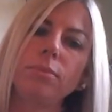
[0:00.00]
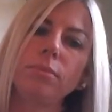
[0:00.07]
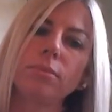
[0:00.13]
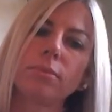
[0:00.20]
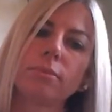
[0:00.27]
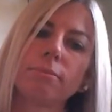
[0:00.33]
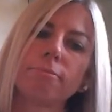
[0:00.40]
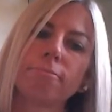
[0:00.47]

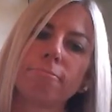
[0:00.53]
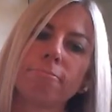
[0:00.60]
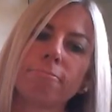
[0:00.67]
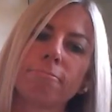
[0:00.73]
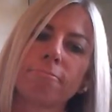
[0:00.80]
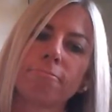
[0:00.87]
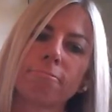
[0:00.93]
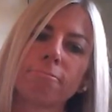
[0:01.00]

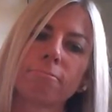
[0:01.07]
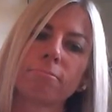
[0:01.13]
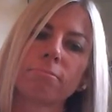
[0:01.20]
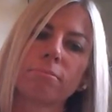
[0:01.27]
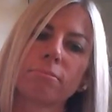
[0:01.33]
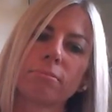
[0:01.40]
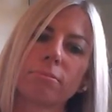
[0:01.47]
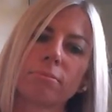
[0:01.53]

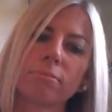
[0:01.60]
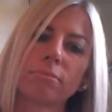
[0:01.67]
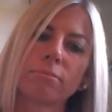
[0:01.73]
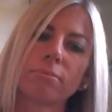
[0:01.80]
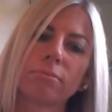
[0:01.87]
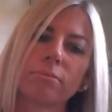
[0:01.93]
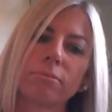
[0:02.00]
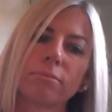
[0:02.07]

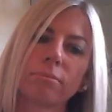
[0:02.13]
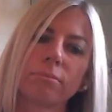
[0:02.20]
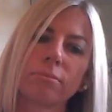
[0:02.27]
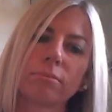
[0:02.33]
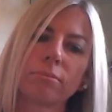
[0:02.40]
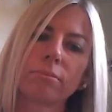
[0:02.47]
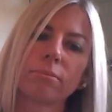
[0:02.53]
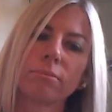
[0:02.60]

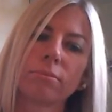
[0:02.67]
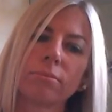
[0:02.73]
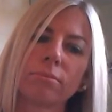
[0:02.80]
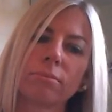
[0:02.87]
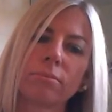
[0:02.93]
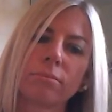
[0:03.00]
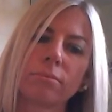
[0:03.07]
No words are spoken by the person on screen.